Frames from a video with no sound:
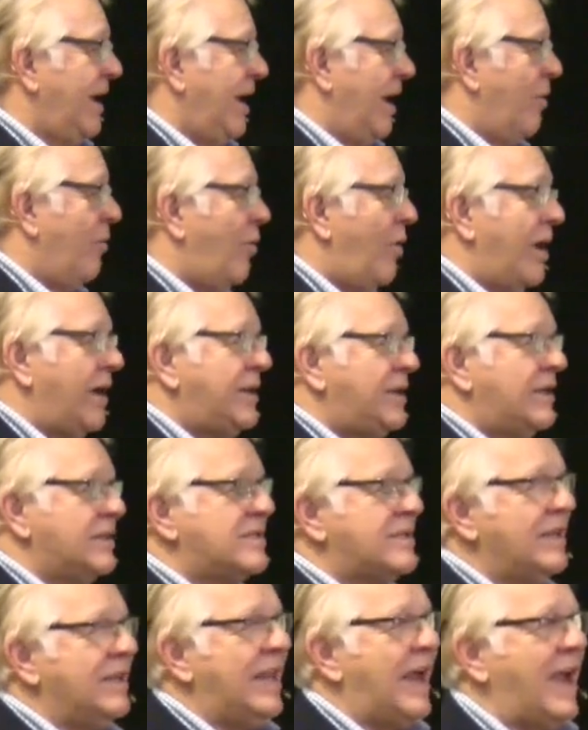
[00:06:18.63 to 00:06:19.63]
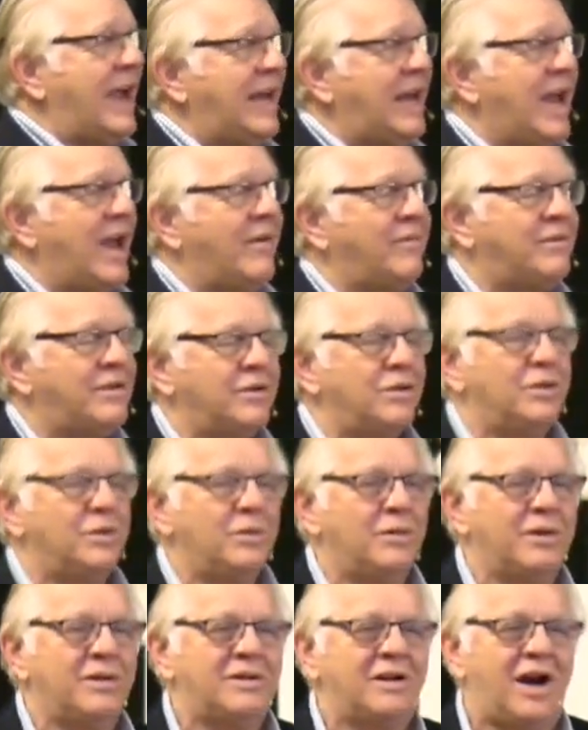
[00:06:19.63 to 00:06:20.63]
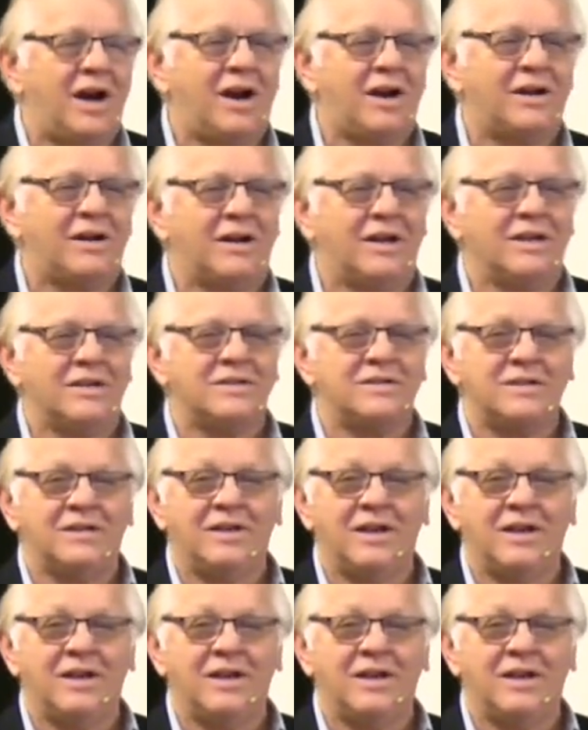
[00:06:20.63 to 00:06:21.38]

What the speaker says: And what does light have to do with darkness?